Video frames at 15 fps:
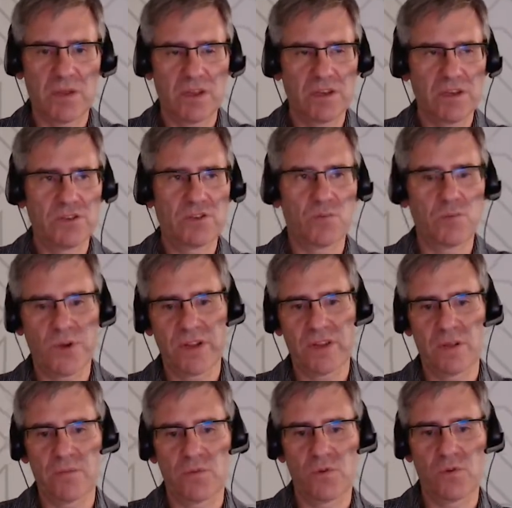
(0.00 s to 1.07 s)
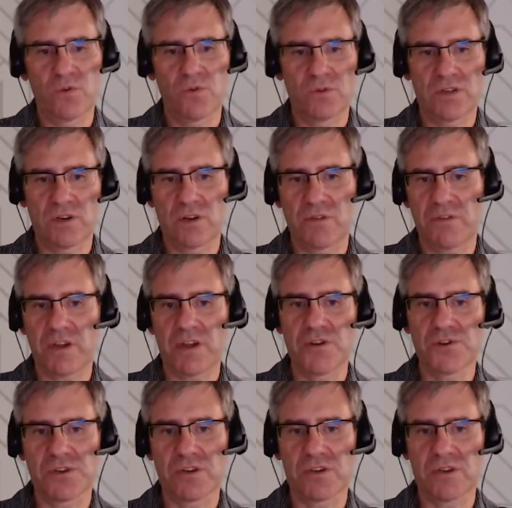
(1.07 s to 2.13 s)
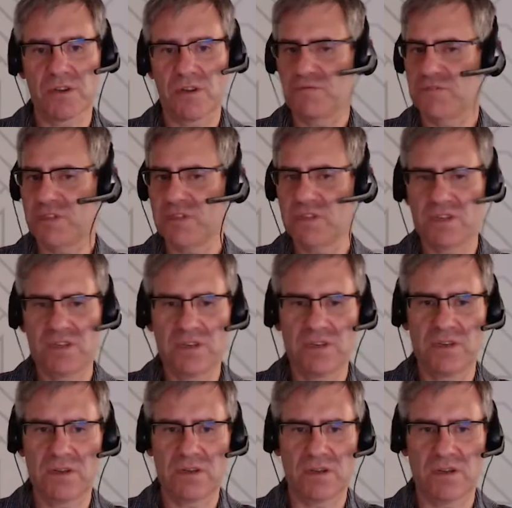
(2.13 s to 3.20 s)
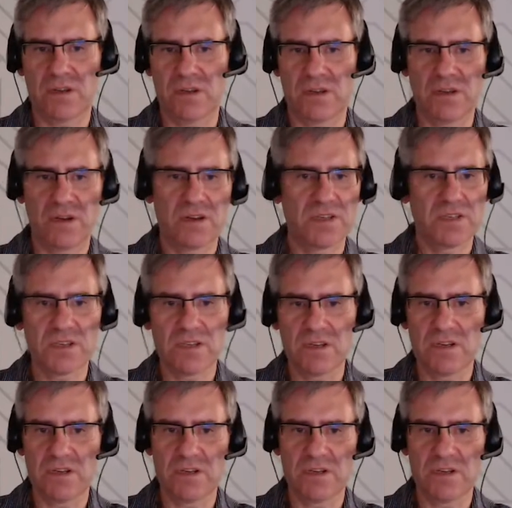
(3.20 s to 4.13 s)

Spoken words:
They need to bring them through certification, FCC, IC,